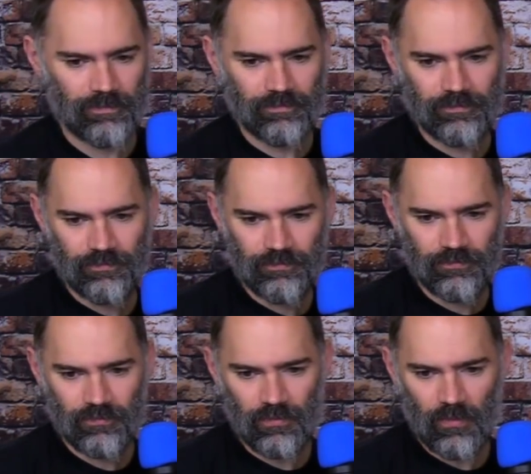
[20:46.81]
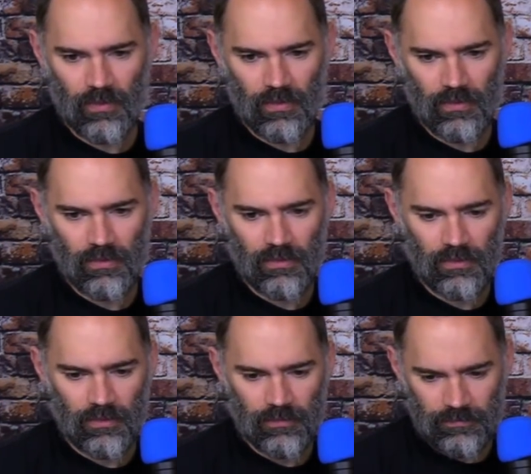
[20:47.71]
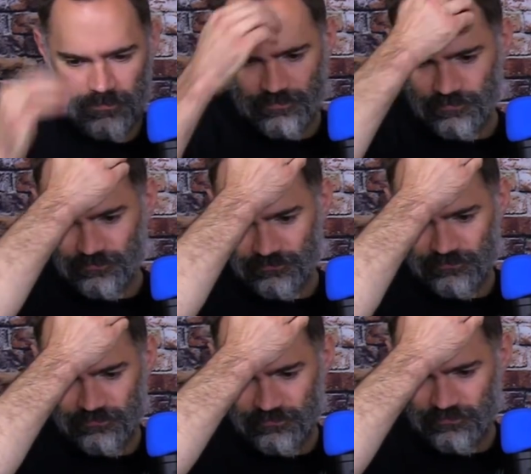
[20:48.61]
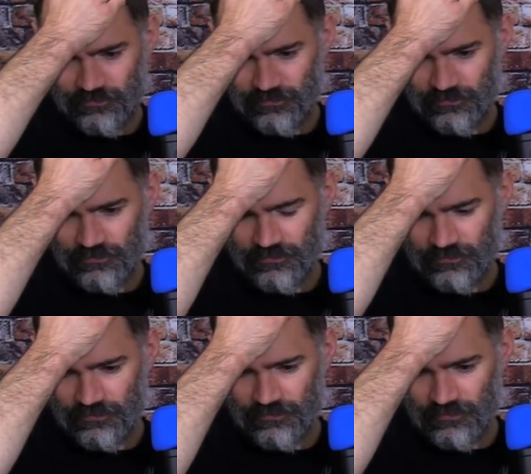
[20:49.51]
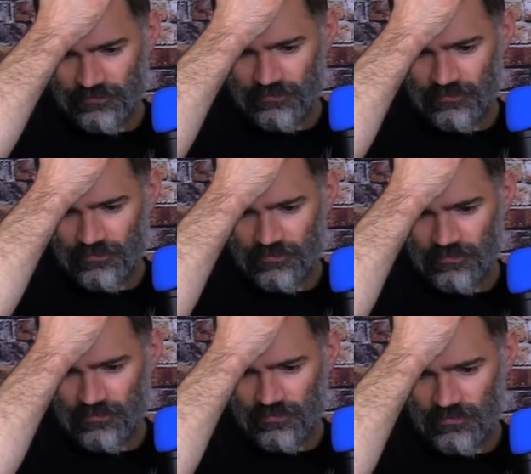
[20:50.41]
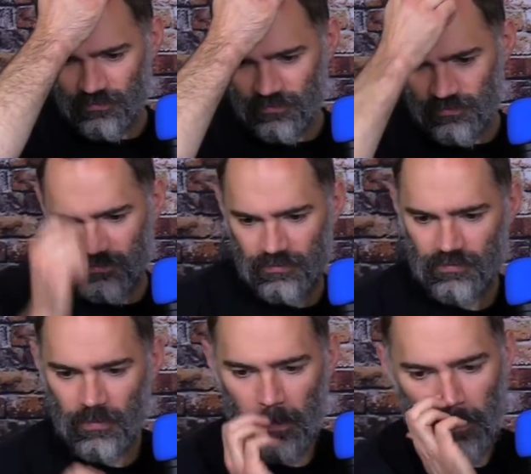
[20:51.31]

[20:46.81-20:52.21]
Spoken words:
(not speaking)